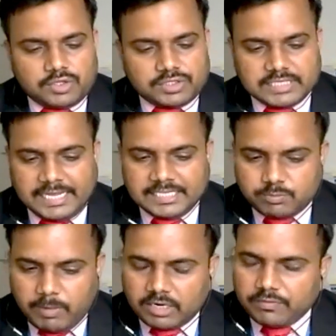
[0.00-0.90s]

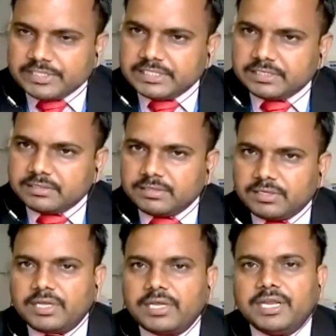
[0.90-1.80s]
science park visit,
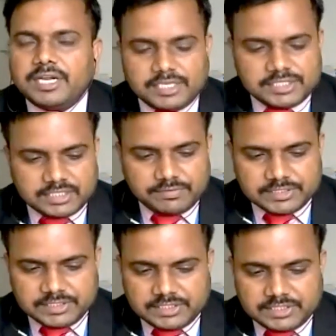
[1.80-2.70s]
industry
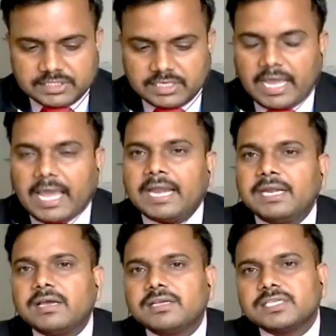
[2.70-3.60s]
visits
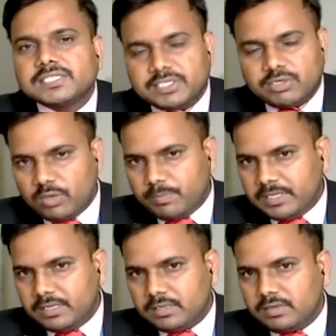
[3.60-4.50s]
and
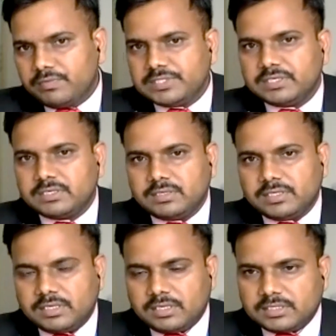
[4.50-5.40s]
COEP visit.
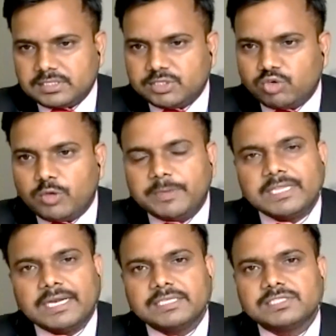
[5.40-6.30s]

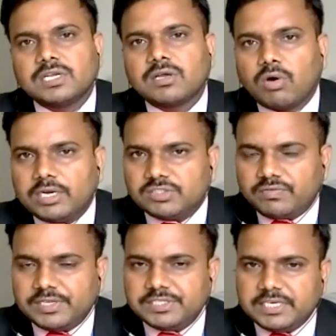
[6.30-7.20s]
COEP, that is College
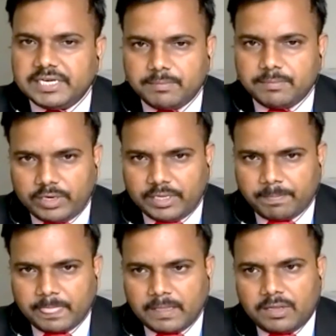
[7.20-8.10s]
of Engineering Pune.
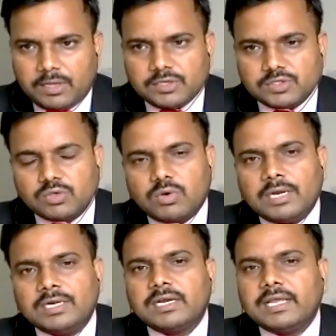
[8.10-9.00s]
So
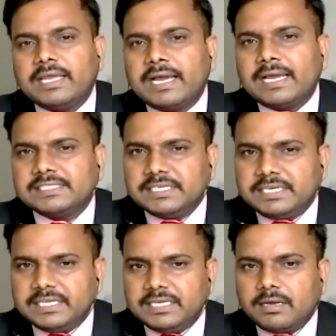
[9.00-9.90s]
under
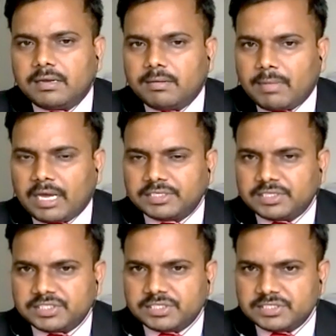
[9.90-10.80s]
AICTE
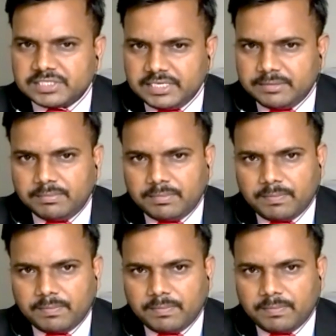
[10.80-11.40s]
Margdarshan scheme,